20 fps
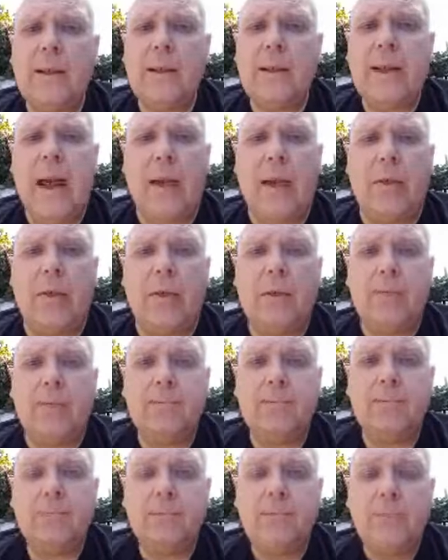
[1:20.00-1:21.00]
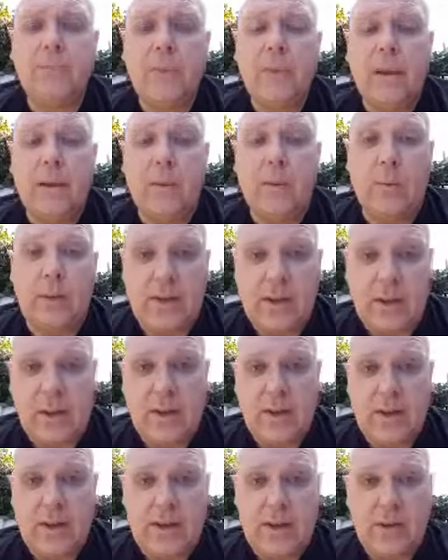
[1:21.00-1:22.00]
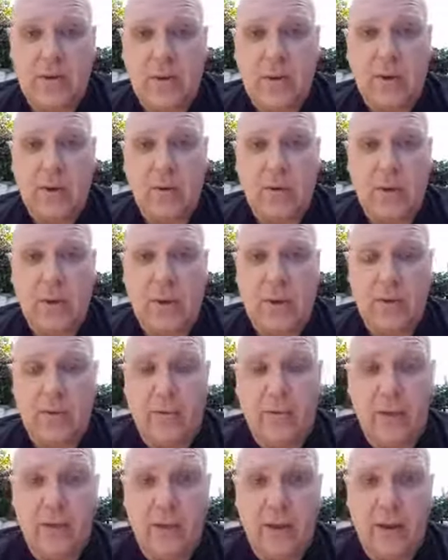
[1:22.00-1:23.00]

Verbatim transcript: death was the curse of the law that for,